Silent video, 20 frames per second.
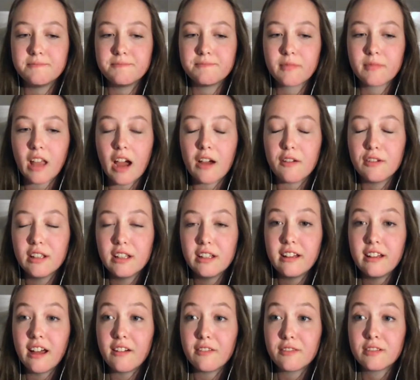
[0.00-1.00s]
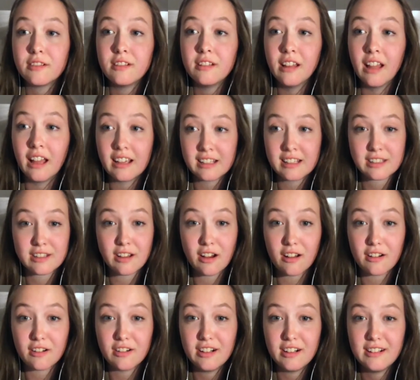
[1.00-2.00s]
I really have like
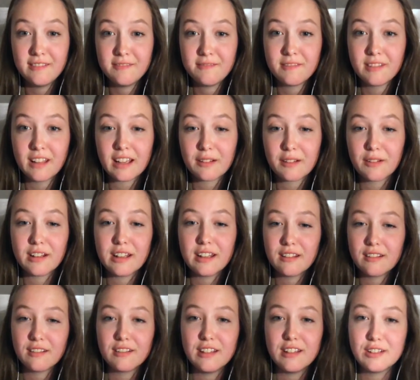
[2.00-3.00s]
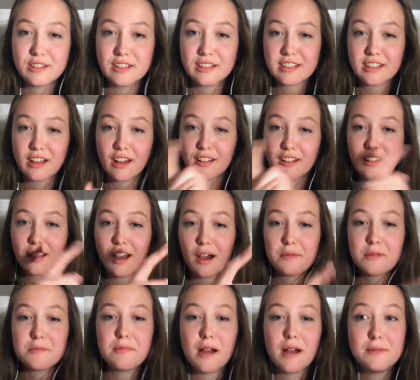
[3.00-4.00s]
soldering, like when you solder the
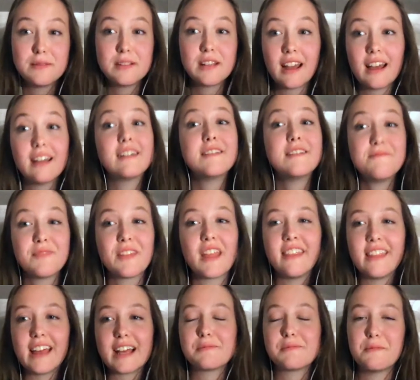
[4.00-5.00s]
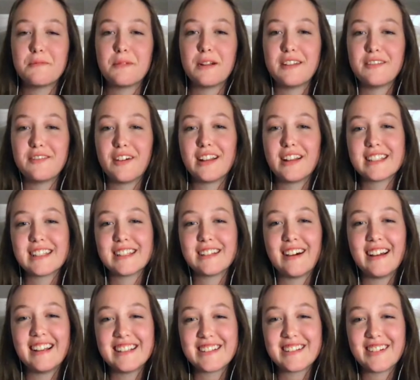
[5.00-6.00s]
copper pipes together. That's been pretty fun too.
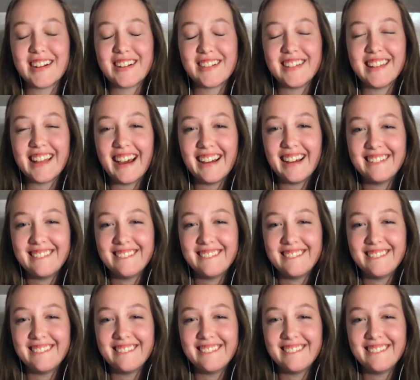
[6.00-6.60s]
I enjoy doing that.